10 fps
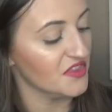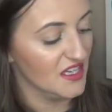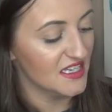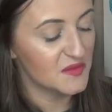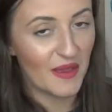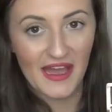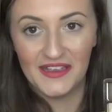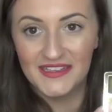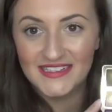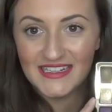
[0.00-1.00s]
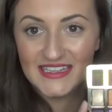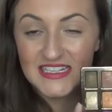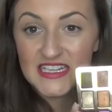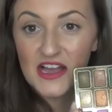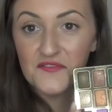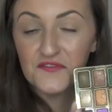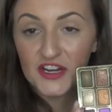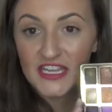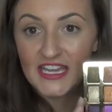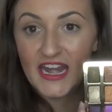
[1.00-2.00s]
this palette is
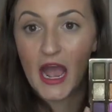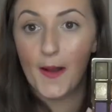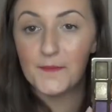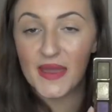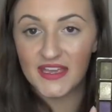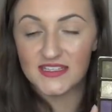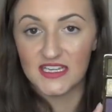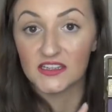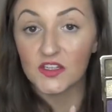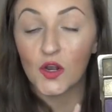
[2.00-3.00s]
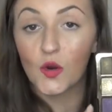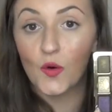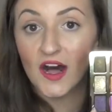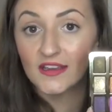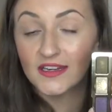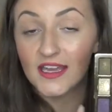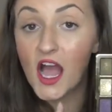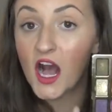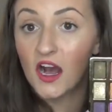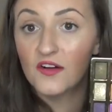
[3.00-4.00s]
freaking amazing. The quality
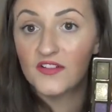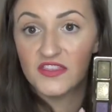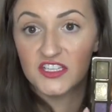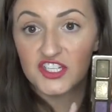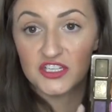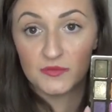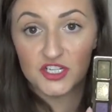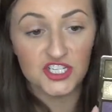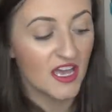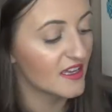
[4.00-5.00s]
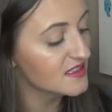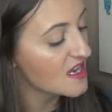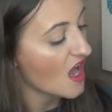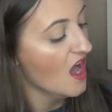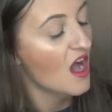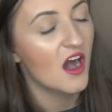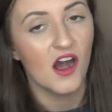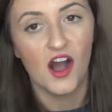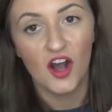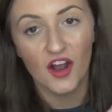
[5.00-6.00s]
of these shimmer shades
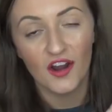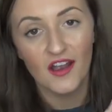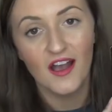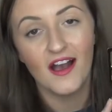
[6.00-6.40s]
are